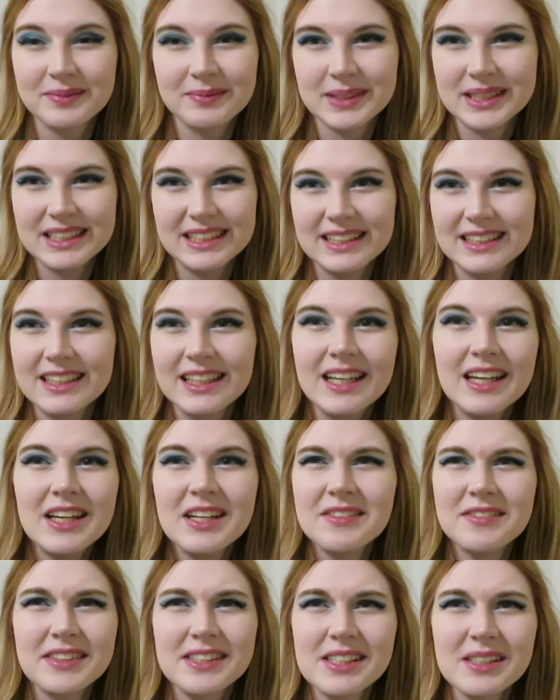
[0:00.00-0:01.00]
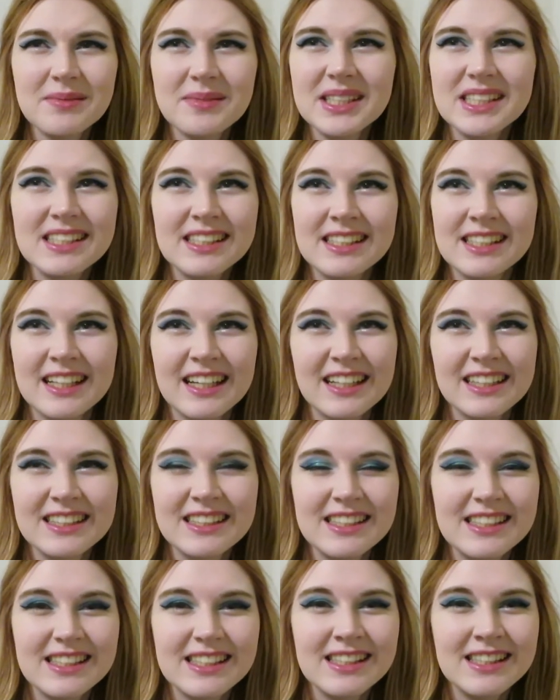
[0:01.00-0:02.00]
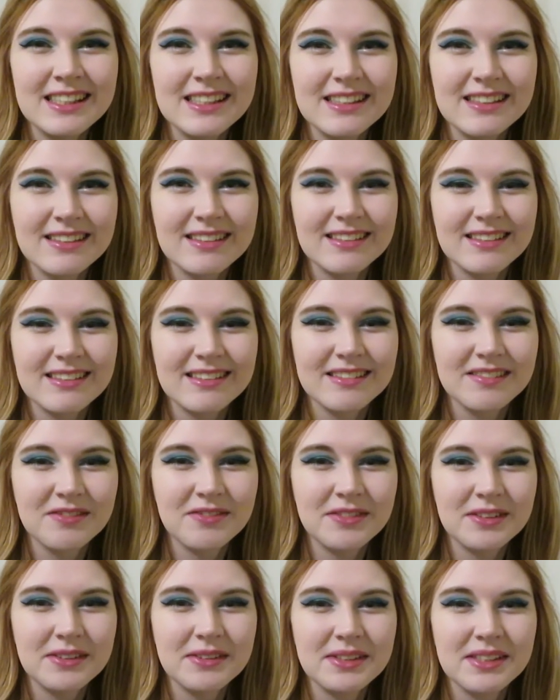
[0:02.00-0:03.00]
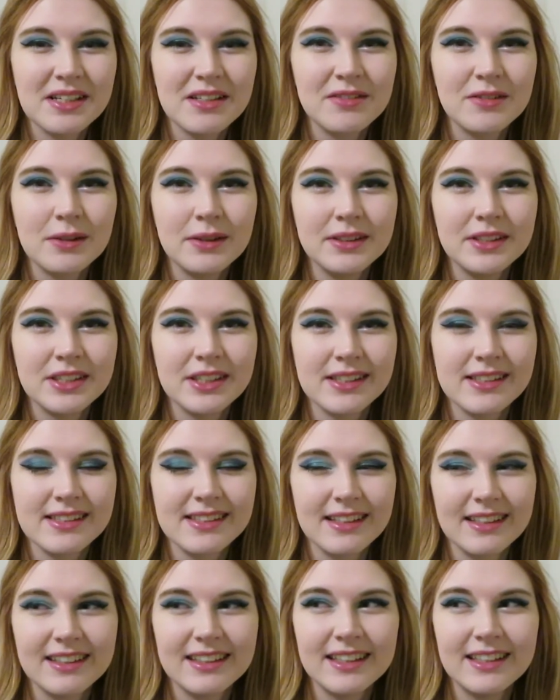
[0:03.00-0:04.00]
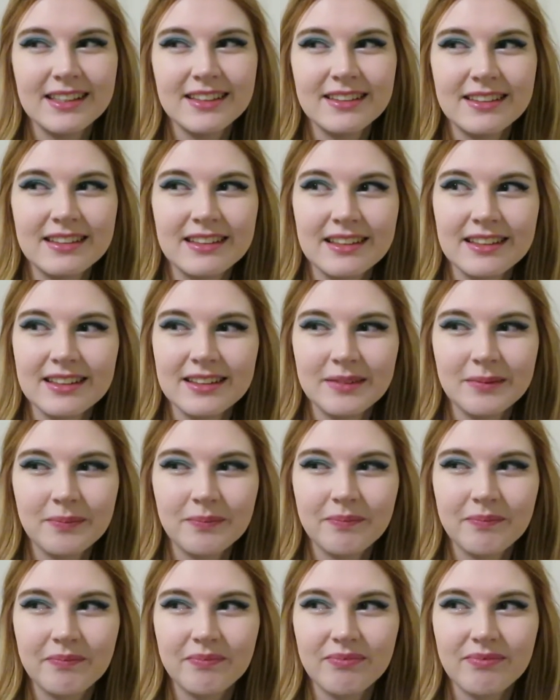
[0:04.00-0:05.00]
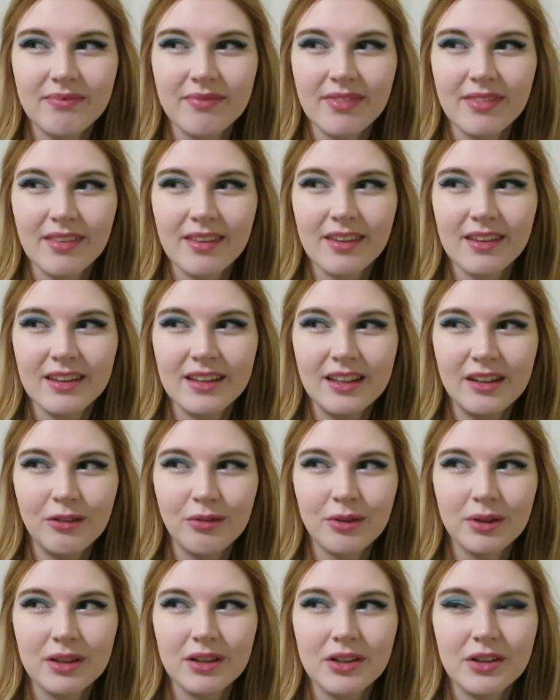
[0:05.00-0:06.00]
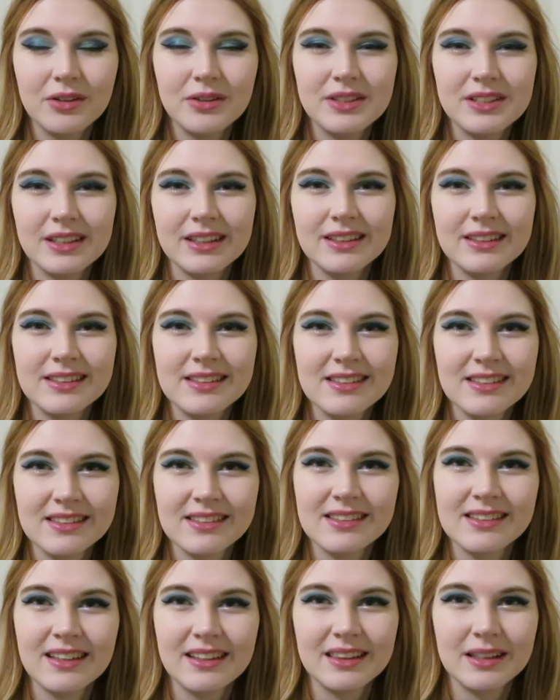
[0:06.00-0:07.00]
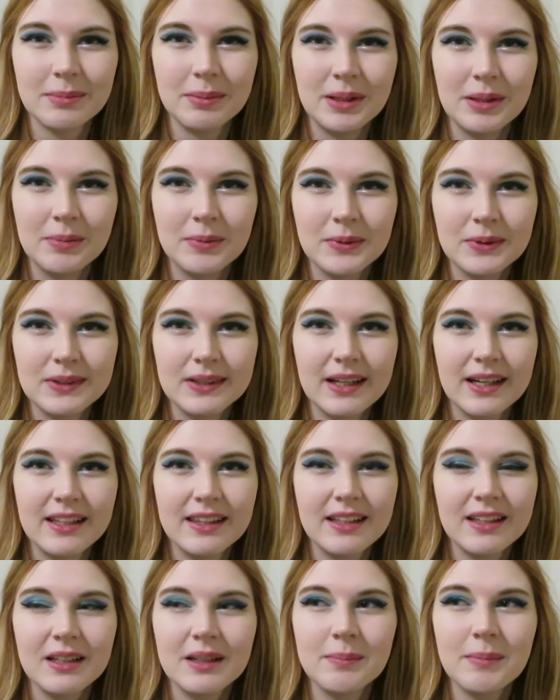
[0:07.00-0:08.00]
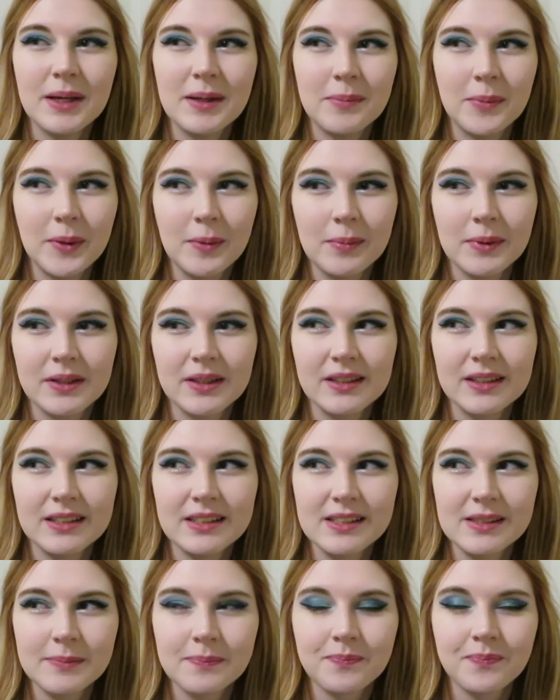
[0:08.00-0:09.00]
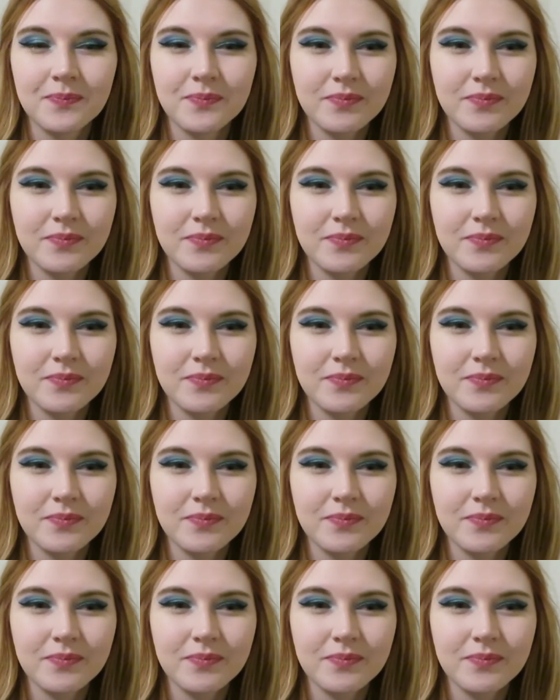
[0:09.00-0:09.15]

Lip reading: But for some reason, I actually didn't feel self-conscious. Like, I didn't even notice the people. I think maybe because,